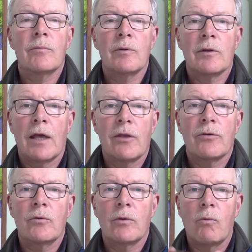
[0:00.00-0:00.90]
put that
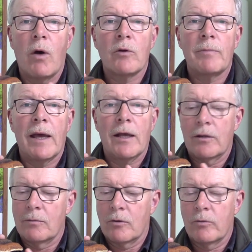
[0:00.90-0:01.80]
through a water bath
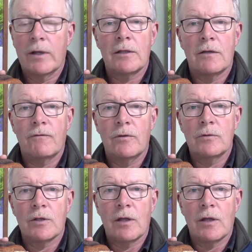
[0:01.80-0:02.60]
and create an infusion